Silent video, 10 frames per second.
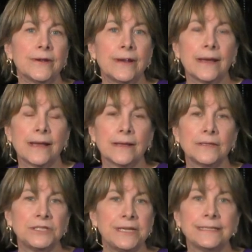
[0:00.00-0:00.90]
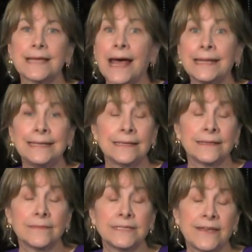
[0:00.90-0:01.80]
uh, she had died
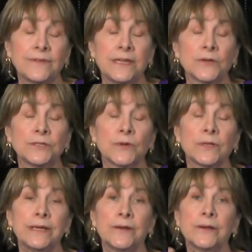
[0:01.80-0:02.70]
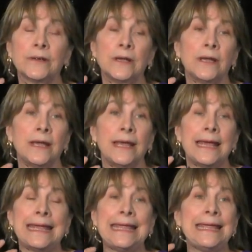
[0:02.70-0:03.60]
seven years earlier.
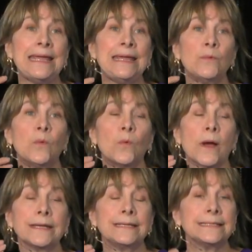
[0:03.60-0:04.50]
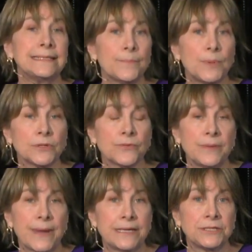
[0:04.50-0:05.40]
He wanted a simple
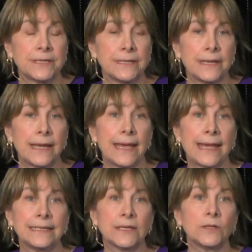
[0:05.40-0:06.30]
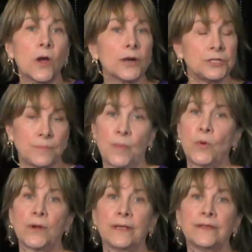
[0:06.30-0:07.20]
cremation and a large
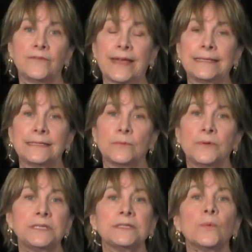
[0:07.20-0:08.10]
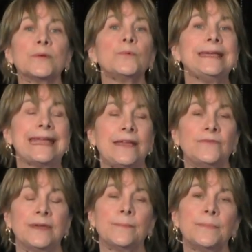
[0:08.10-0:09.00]
memorial event, which is what we gave
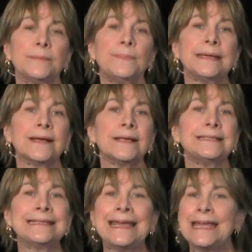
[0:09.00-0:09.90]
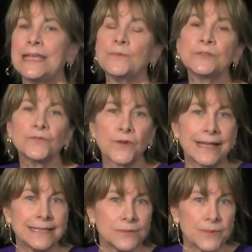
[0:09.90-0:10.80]
him. But because he was
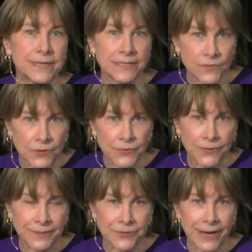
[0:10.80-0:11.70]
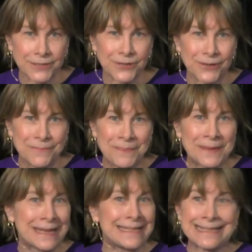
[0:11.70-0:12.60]
friends with his funeral director,
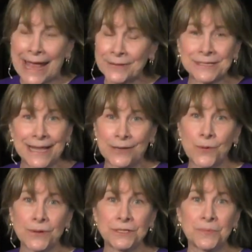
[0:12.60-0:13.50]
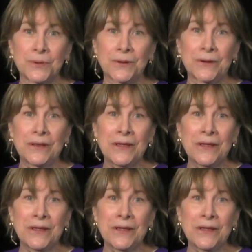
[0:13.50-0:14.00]
in towns like Orangeburg,